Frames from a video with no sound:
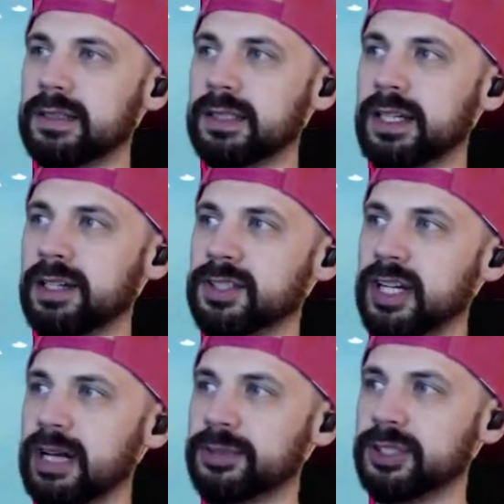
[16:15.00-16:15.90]
Here's an
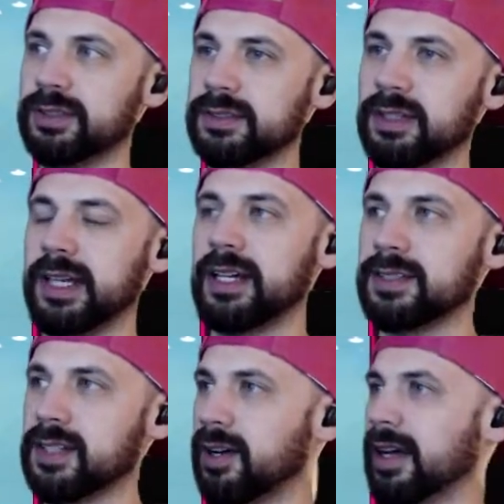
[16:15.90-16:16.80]
option. Okay,
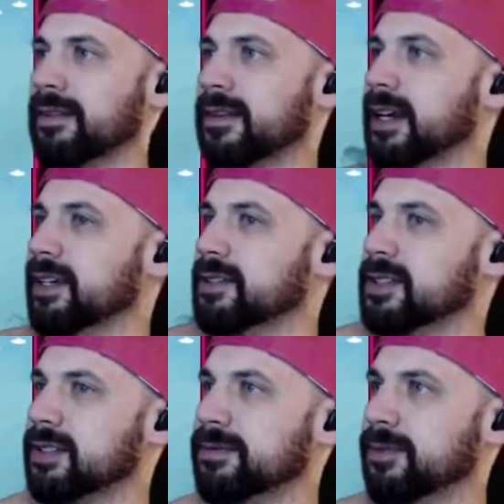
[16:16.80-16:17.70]
so if I use
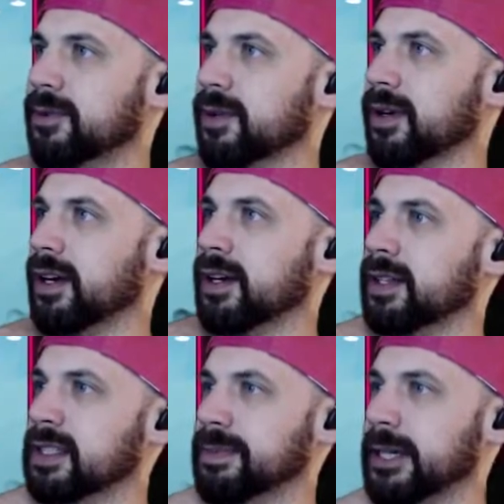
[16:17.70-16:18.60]
the 4 on
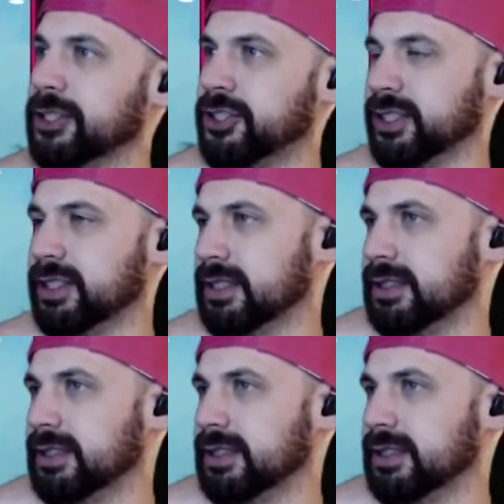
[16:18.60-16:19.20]
the spike shield,